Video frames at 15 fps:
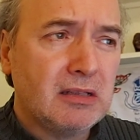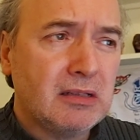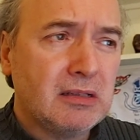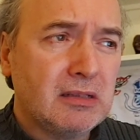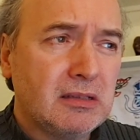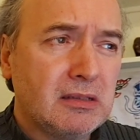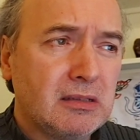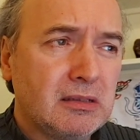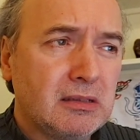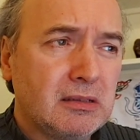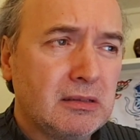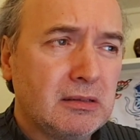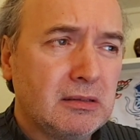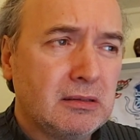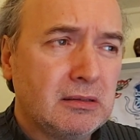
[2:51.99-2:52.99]

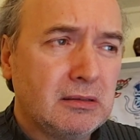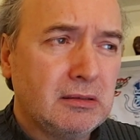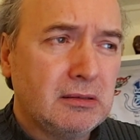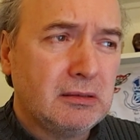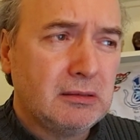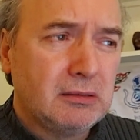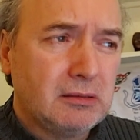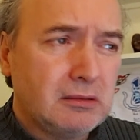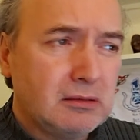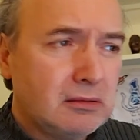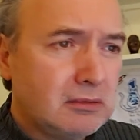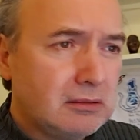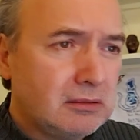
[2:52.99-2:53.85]
(no one is talking)